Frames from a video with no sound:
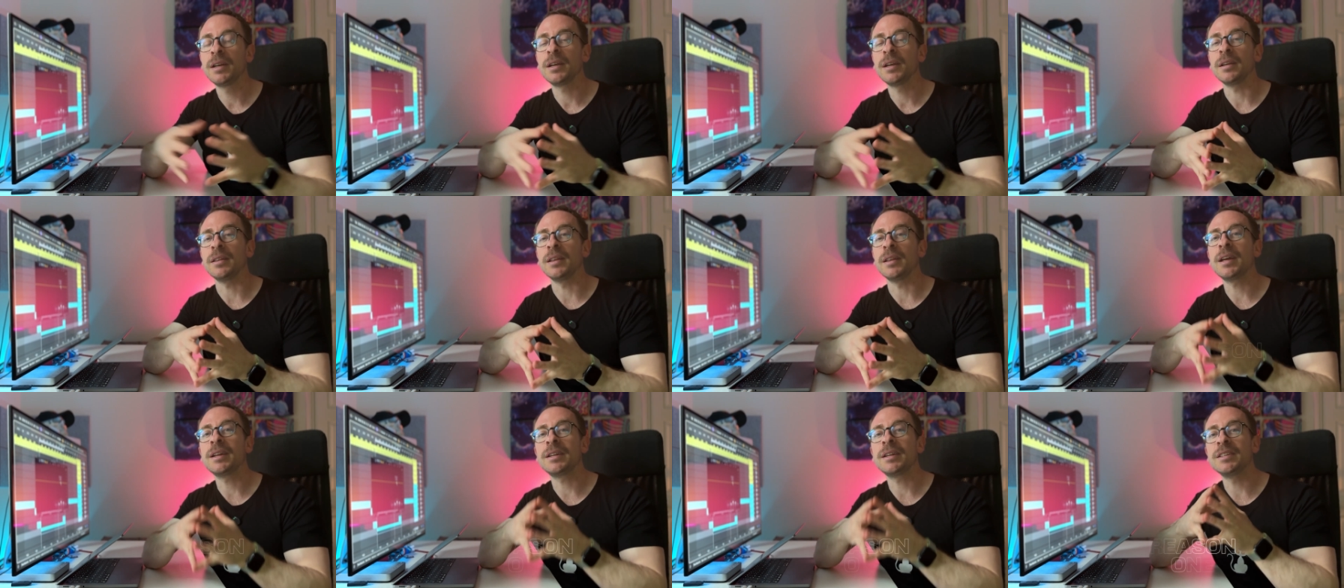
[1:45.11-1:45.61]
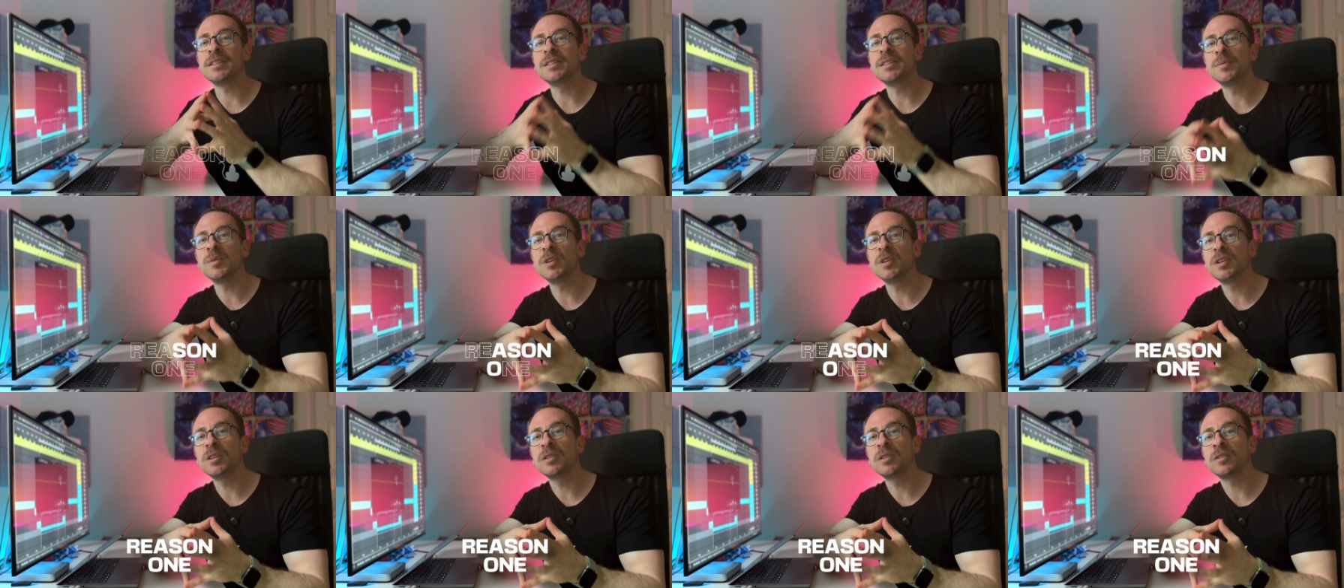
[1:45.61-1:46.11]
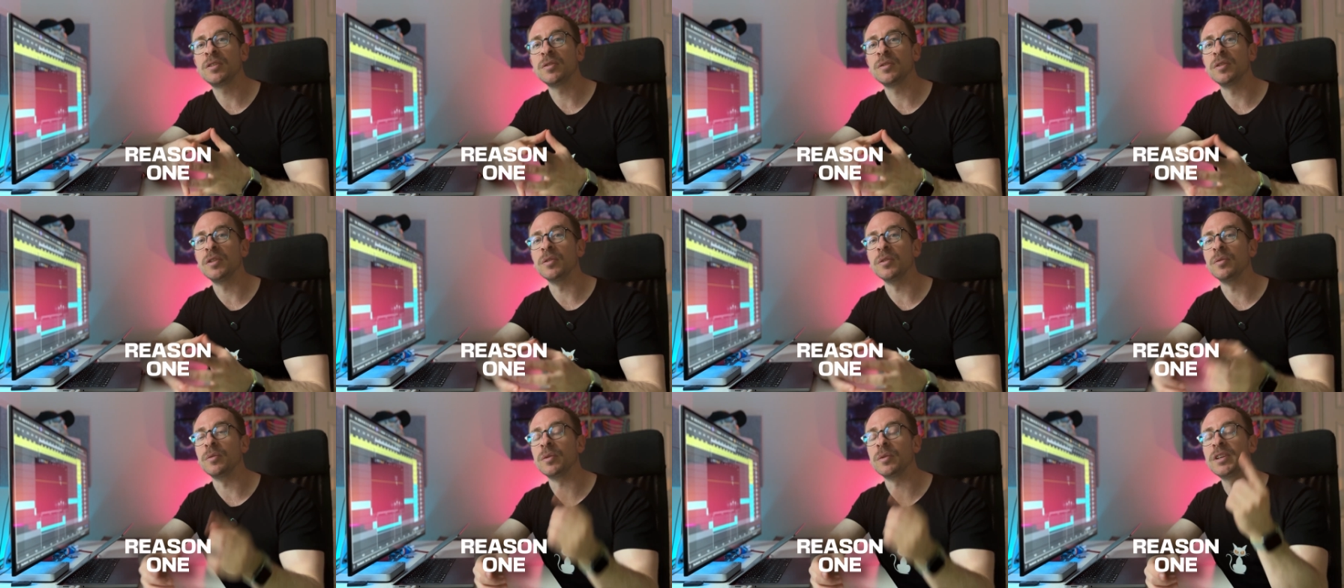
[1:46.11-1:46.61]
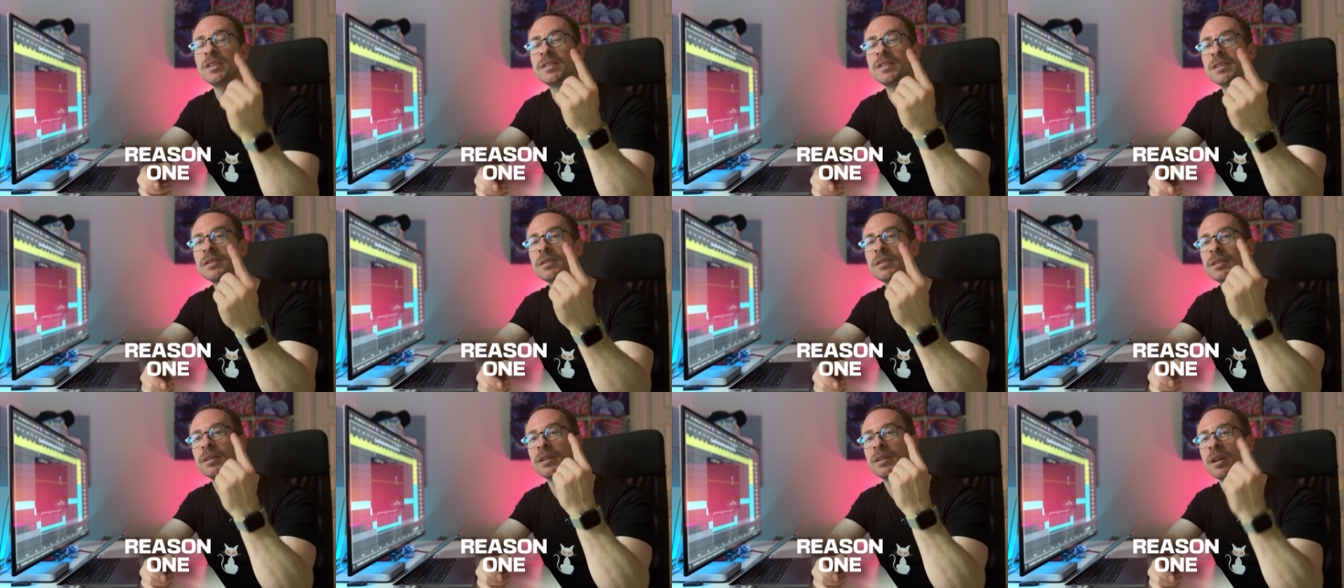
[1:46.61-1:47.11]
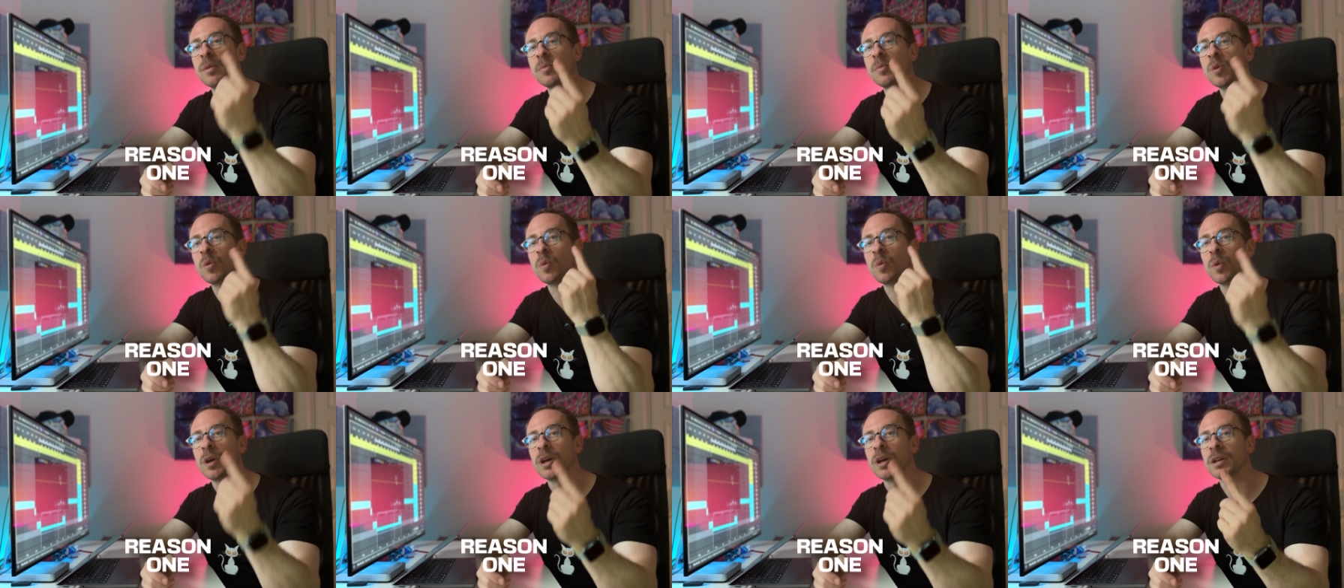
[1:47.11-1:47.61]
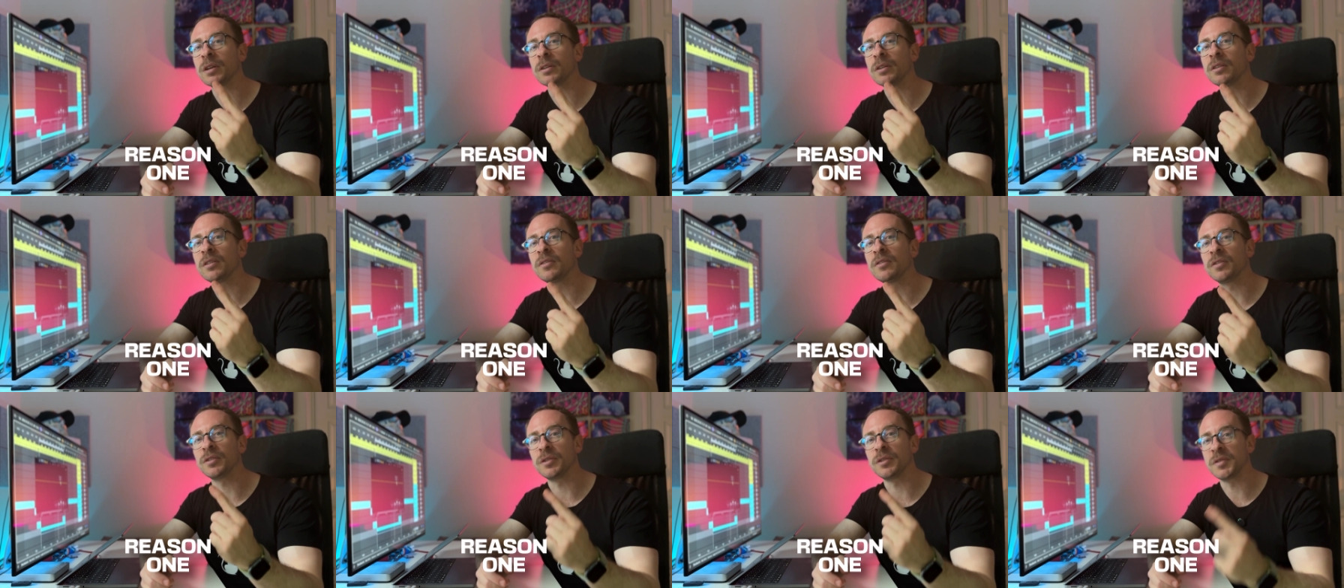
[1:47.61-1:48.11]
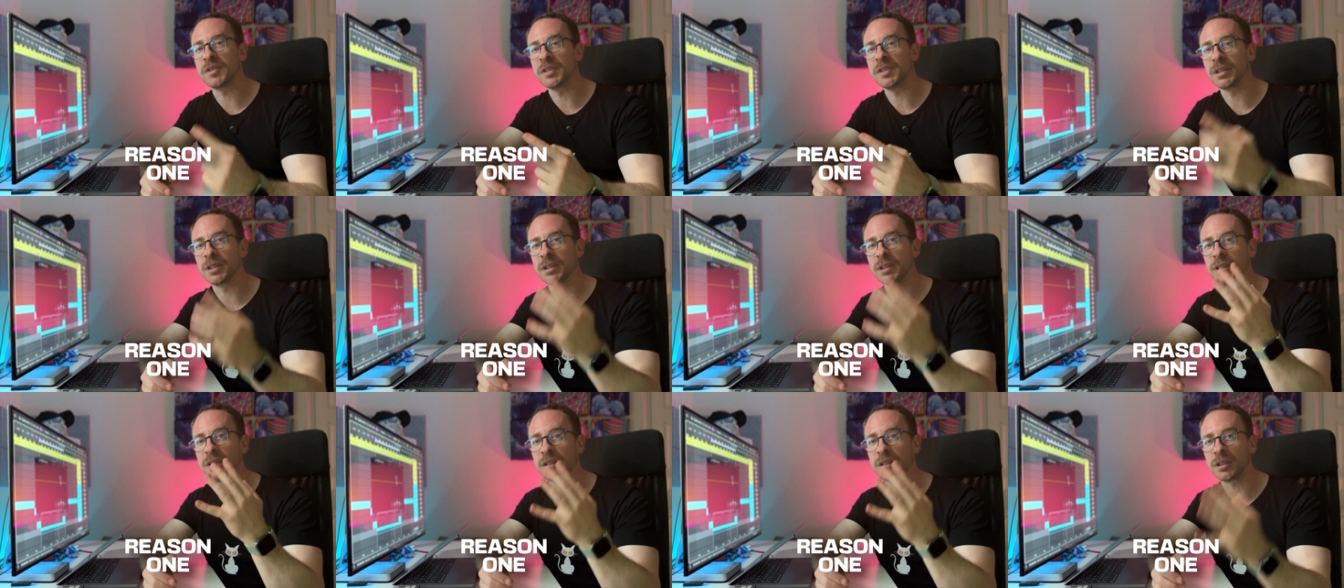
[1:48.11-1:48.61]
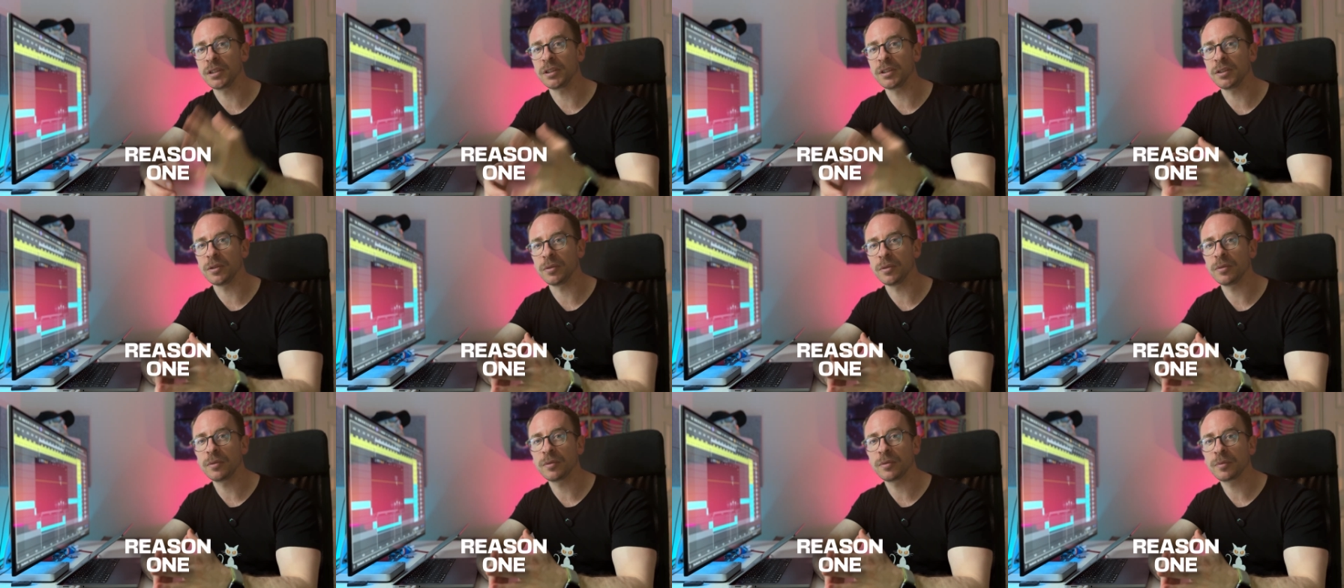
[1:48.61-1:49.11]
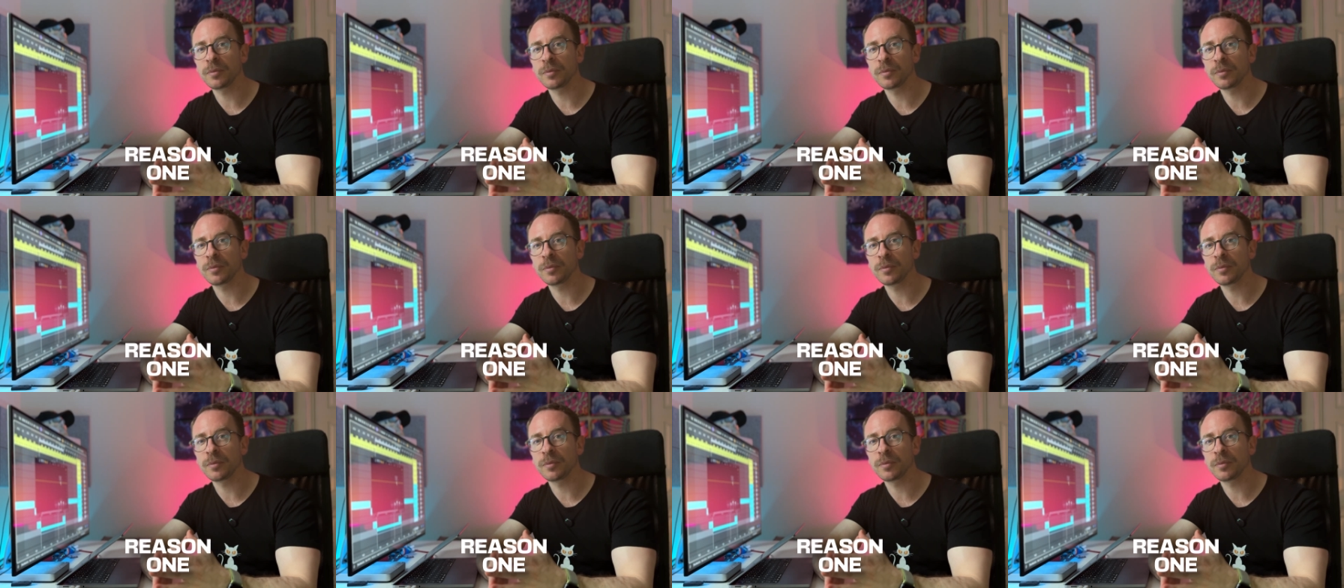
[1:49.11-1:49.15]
And that leads me to the reason number 1 for using an EQ.